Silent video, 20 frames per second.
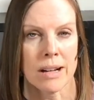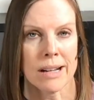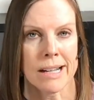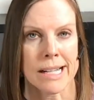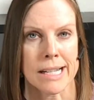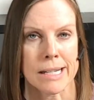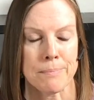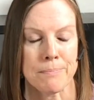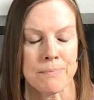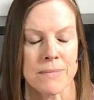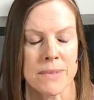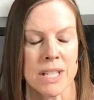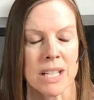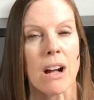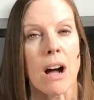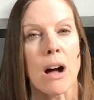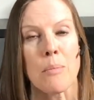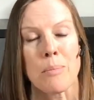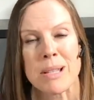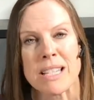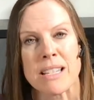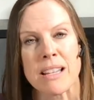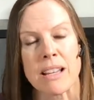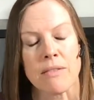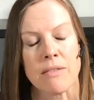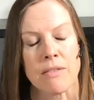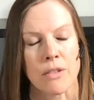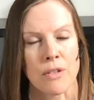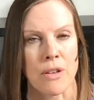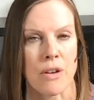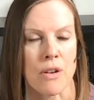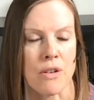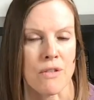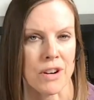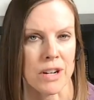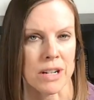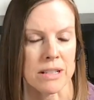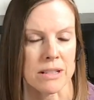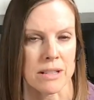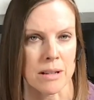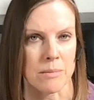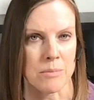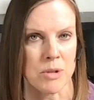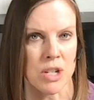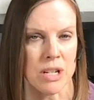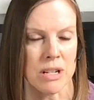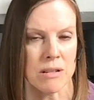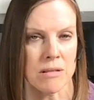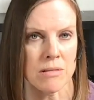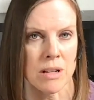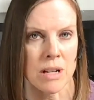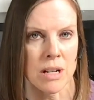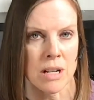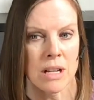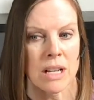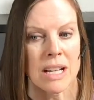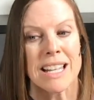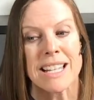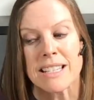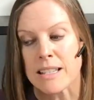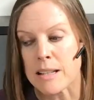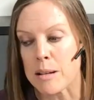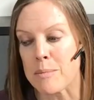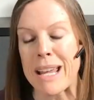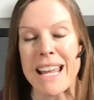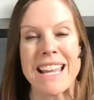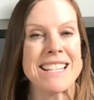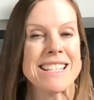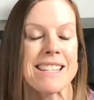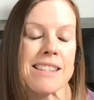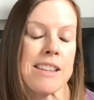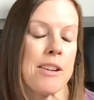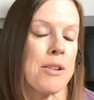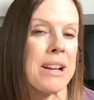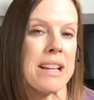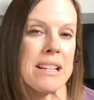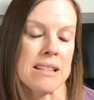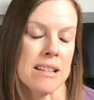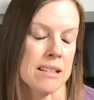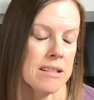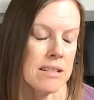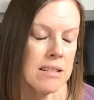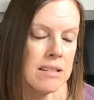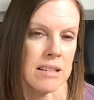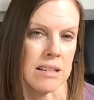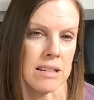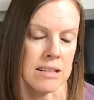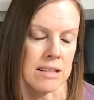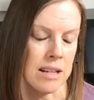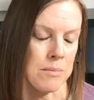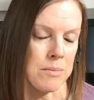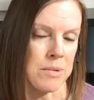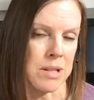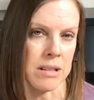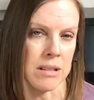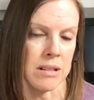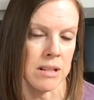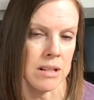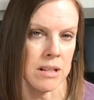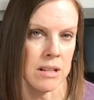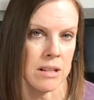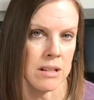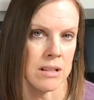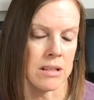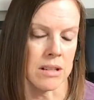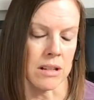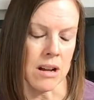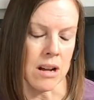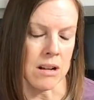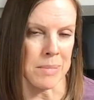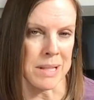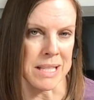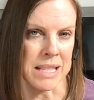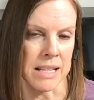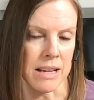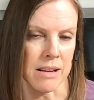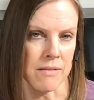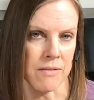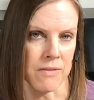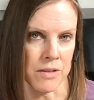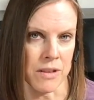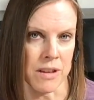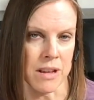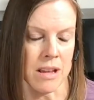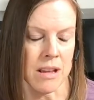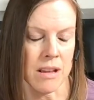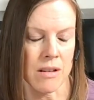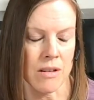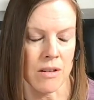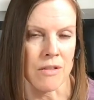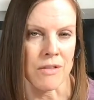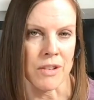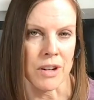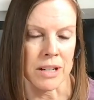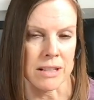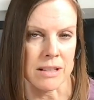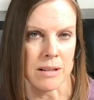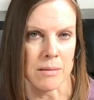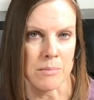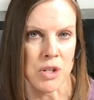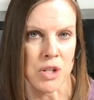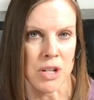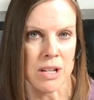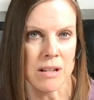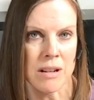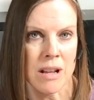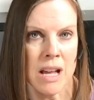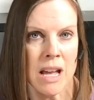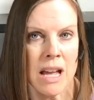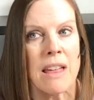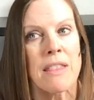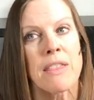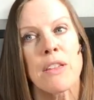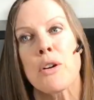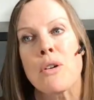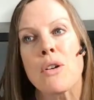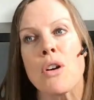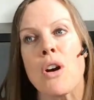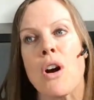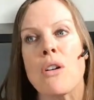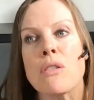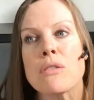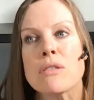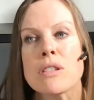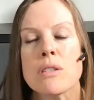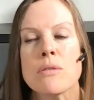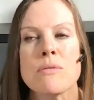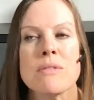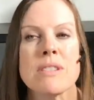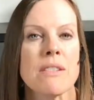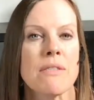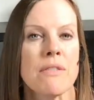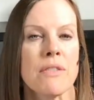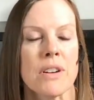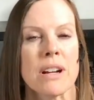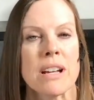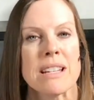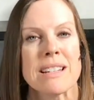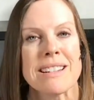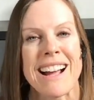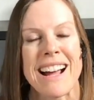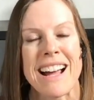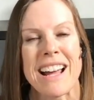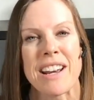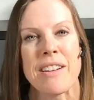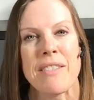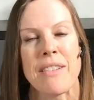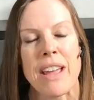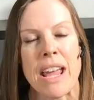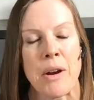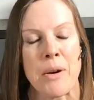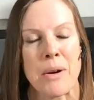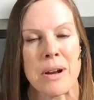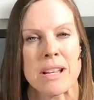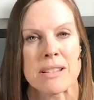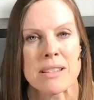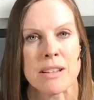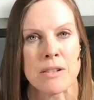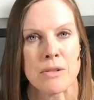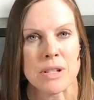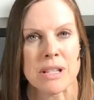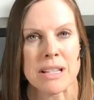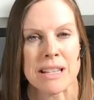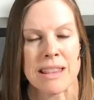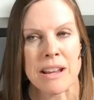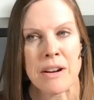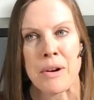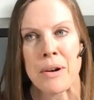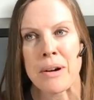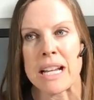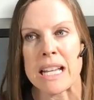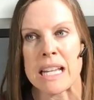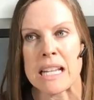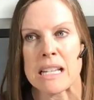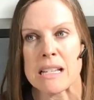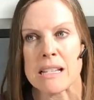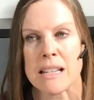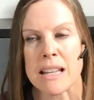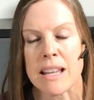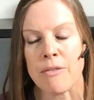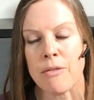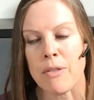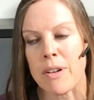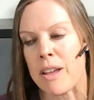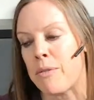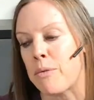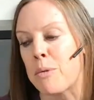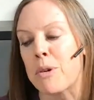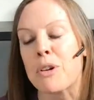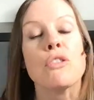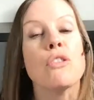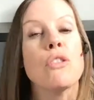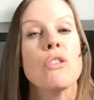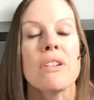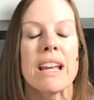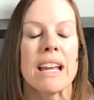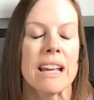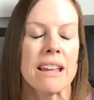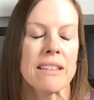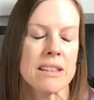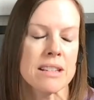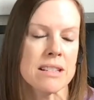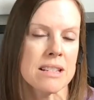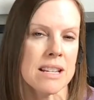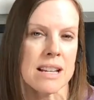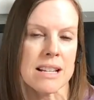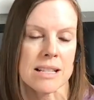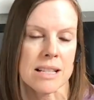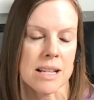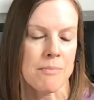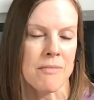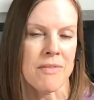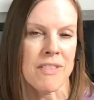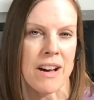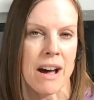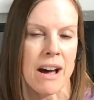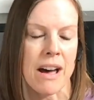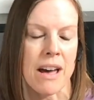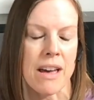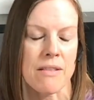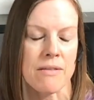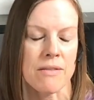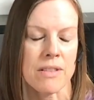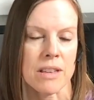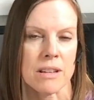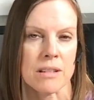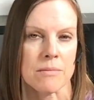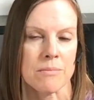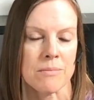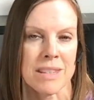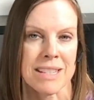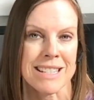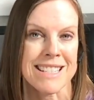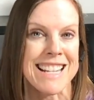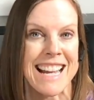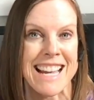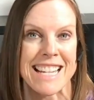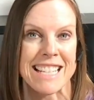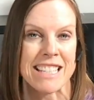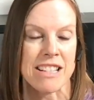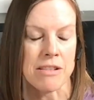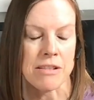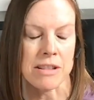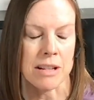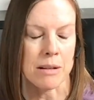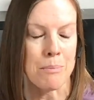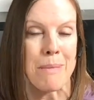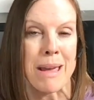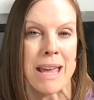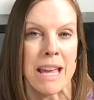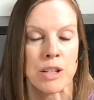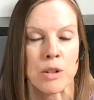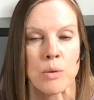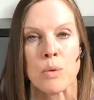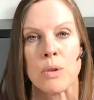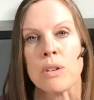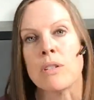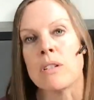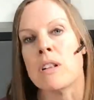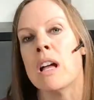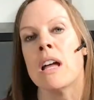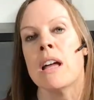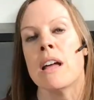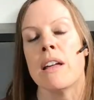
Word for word: um, to compensate for the overconsumption. In some cases, there isn't an attempt to compensate for the overconsumption. There are also different kind of areas. There's there is if if we're looking at the DSM-5, the the diagnostic manual,